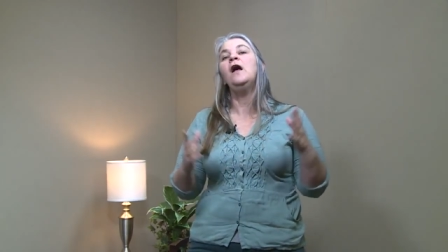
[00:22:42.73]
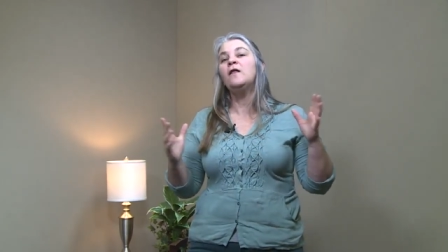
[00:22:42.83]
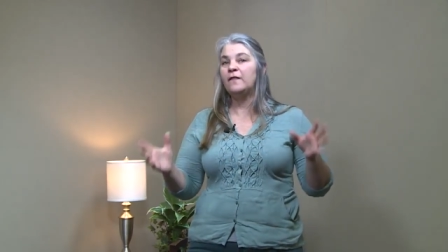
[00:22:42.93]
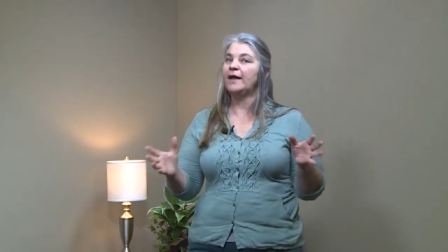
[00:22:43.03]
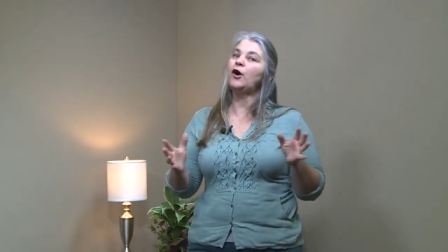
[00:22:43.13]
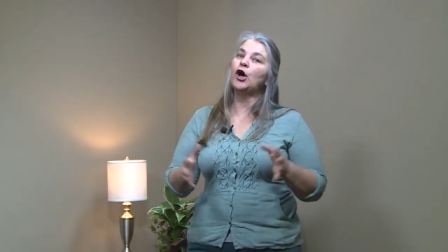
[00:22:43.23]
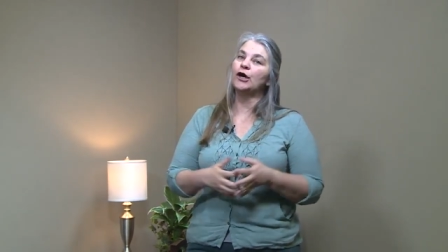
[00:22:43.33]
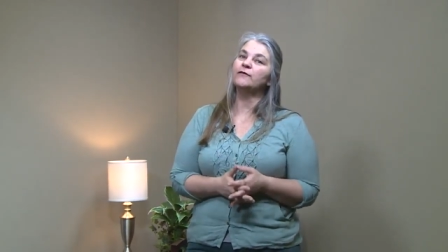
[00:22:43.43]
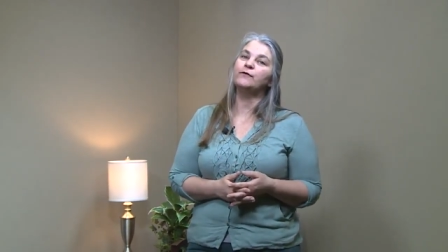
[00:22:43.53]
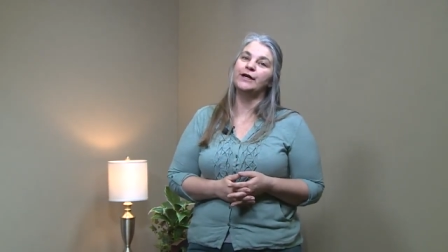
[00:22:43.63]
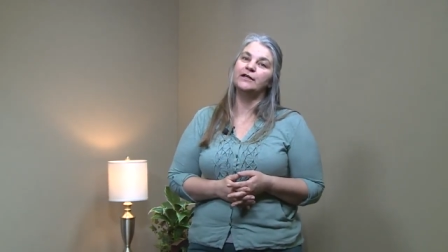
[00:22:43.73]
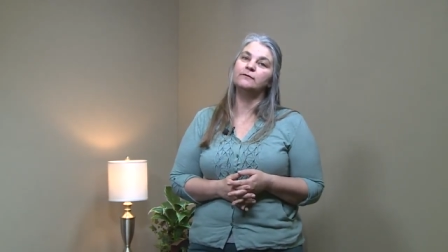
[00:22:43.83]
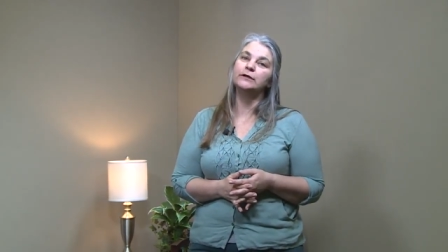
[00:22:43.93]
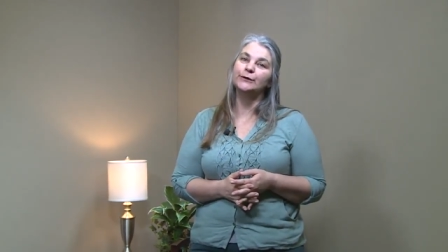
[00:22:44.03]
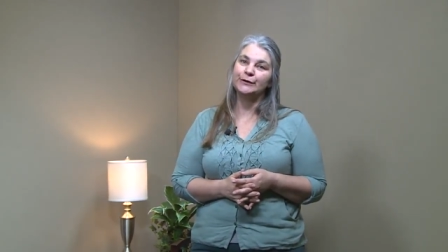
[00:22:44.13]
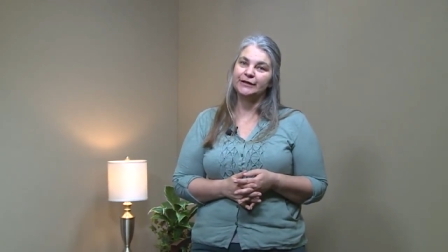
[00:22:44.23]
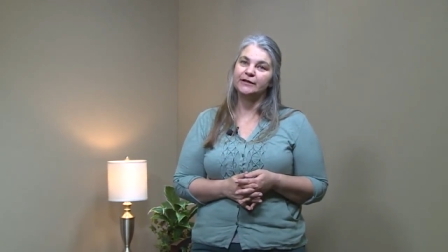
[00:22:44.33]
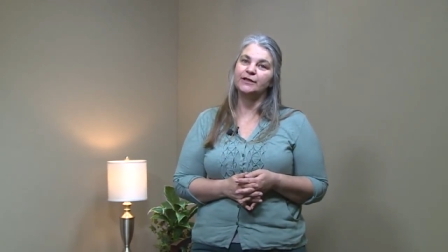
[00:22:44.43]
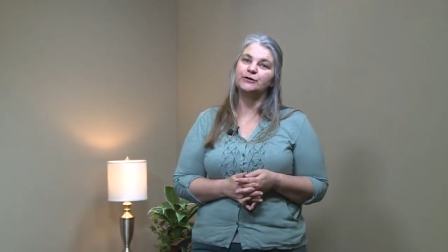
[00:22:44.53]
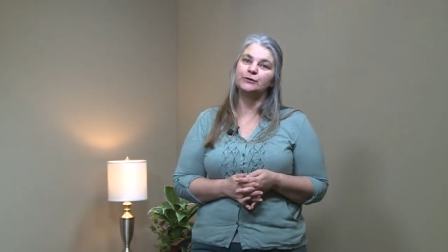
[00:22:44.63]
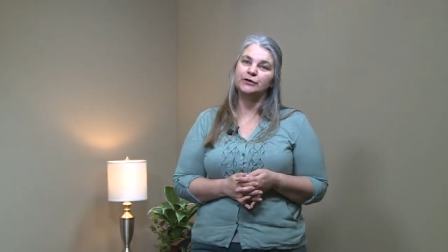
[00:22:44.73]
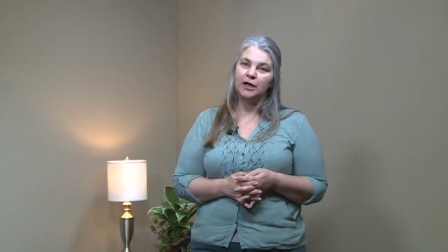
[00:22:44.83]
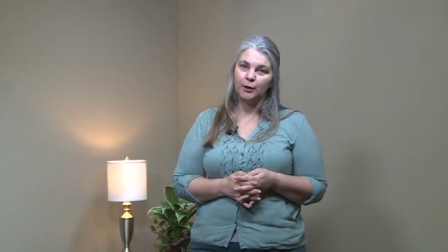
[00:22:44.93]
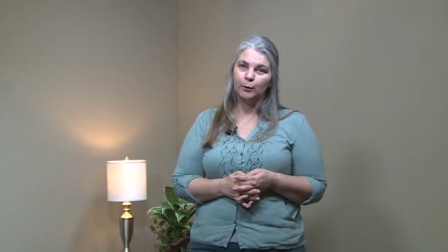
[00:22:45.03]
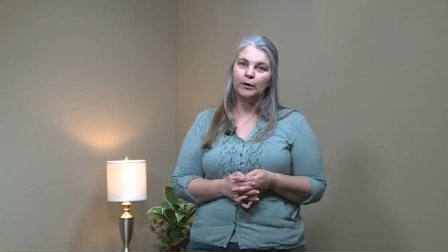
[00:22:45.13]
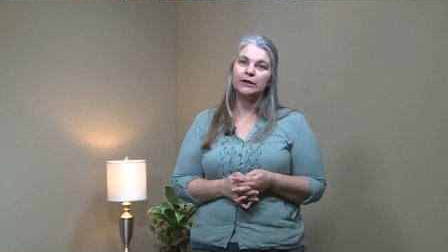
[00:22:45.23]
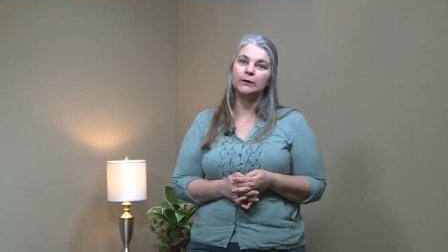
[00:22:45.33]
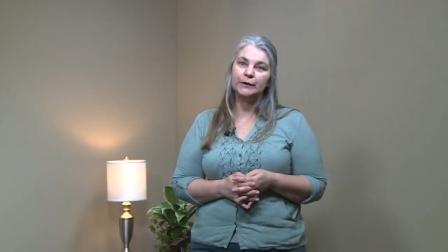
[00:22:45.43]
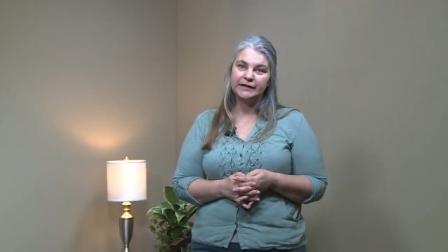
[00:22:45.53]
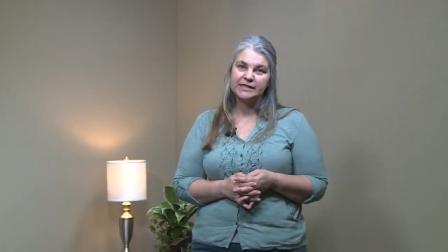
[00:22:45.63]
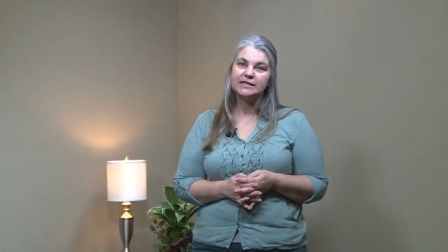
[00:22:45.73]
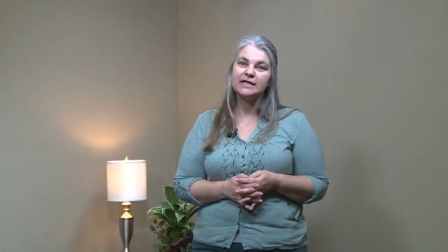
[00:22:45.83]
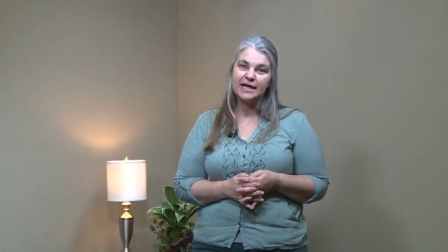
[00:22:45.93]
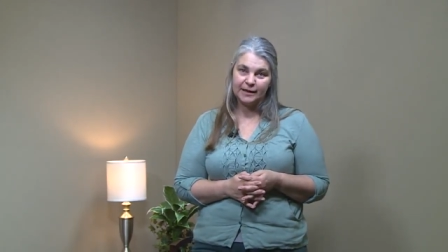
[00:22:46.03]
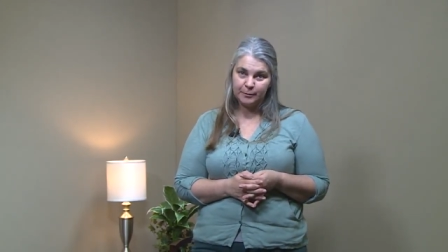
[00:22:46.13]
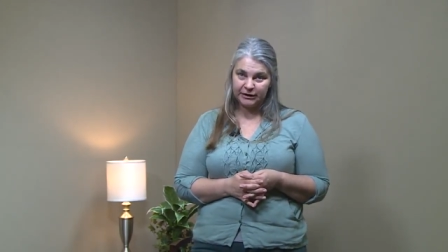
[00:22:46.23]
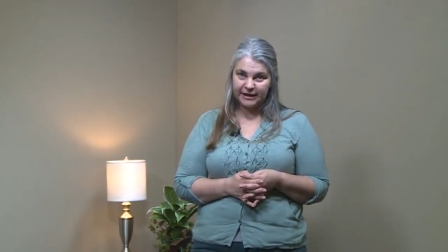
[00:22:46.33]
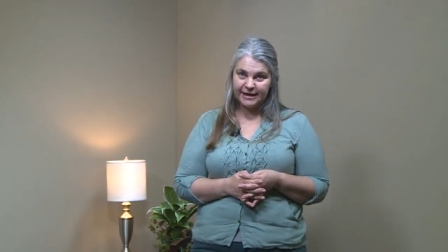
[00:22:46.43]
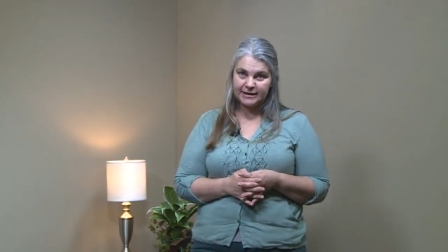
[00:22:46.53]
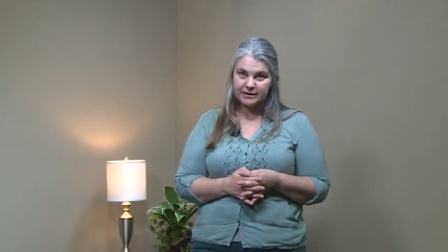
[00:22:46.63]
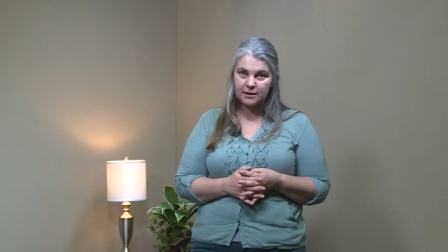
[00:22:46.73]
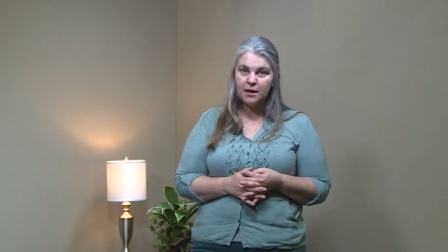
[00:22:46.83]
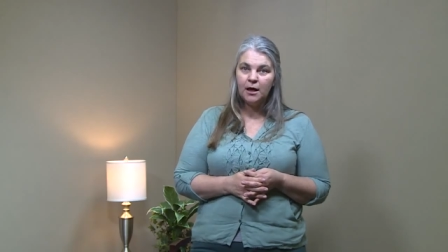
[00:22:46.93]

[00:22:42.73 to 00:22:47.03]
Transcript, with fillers: they are afraid of looting. They do not want looting to take place.